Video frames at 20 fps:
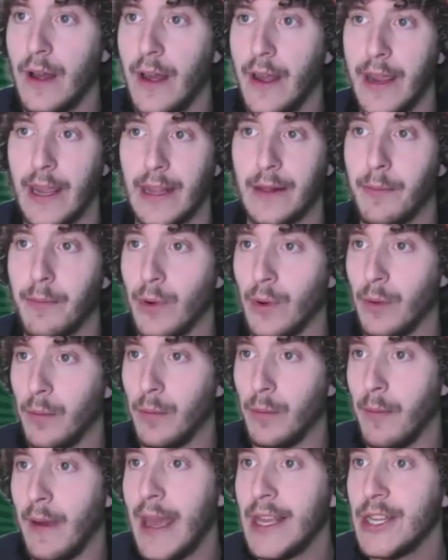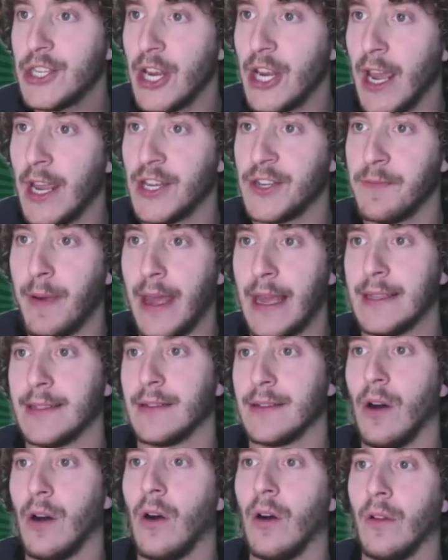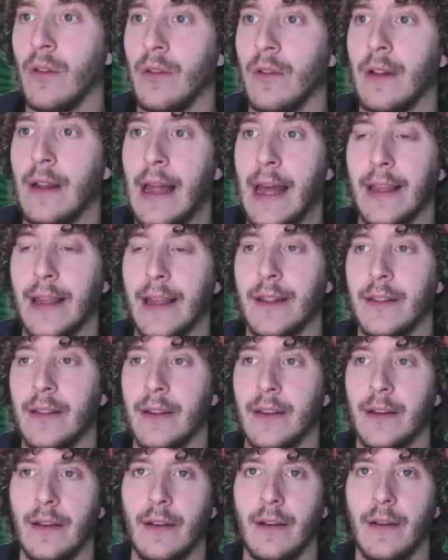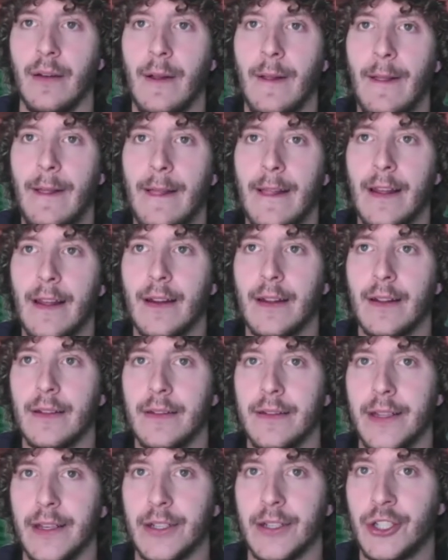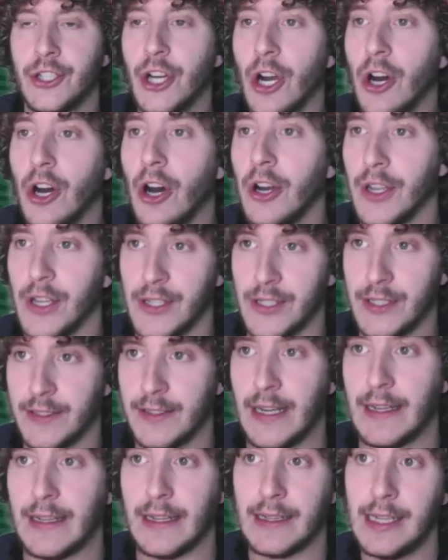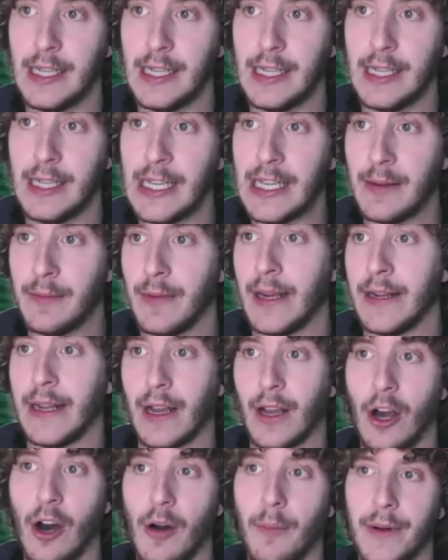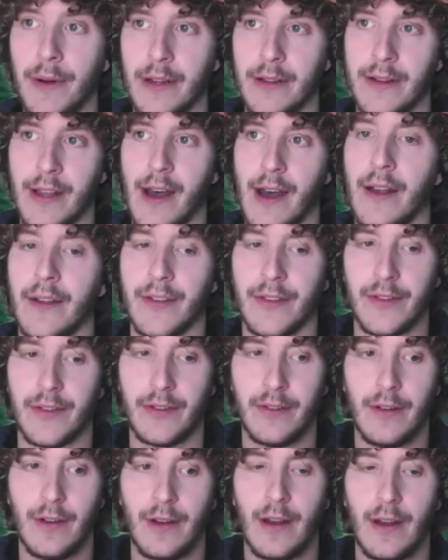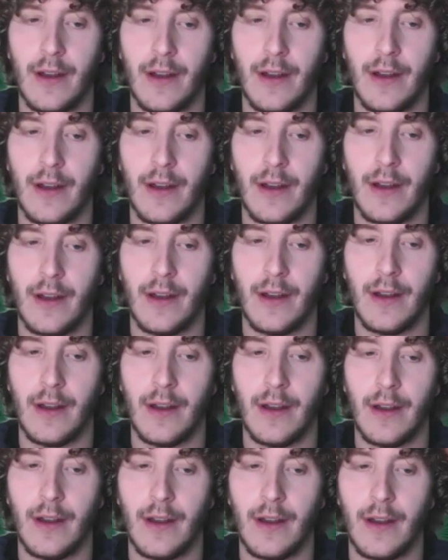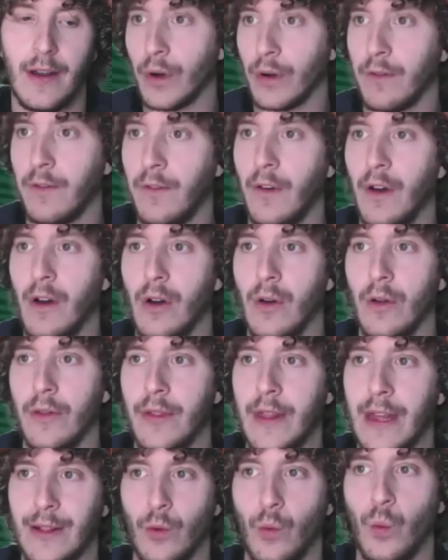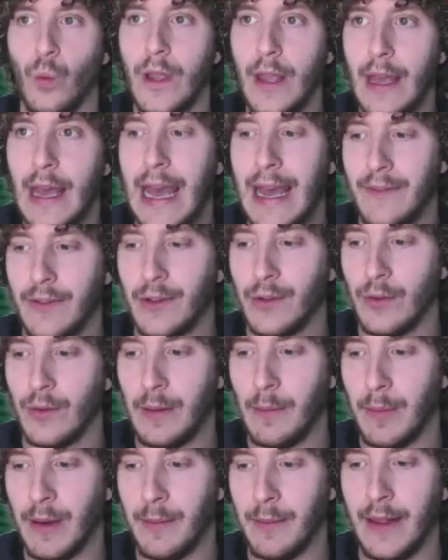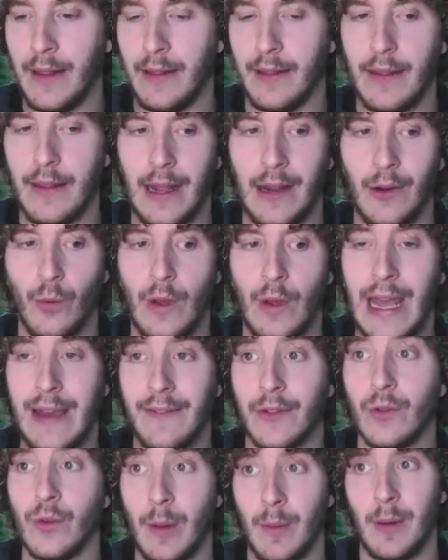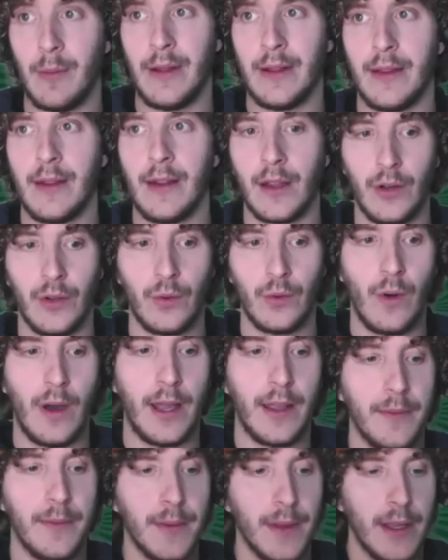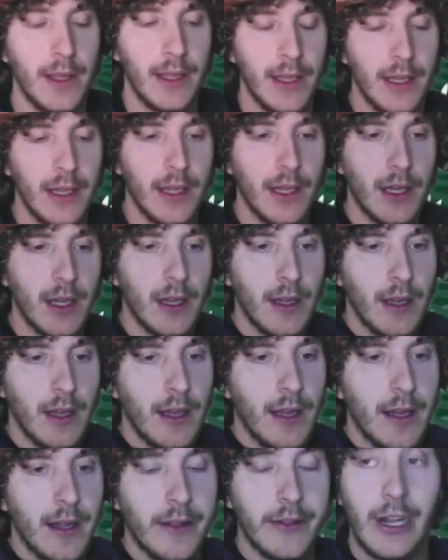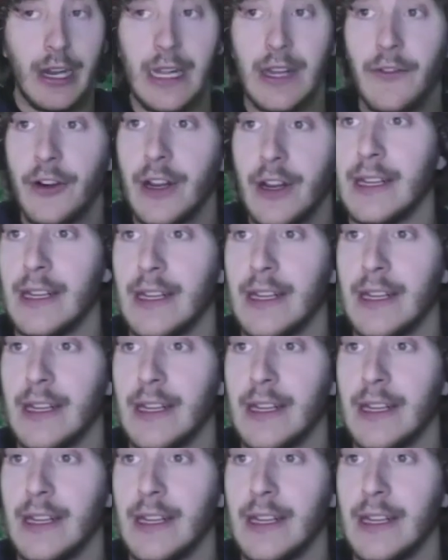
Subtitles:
It may change based on like the choice that a team and a company does, but it's still a workflow that we have to implement, and we have to implement in a good way. Delivery is a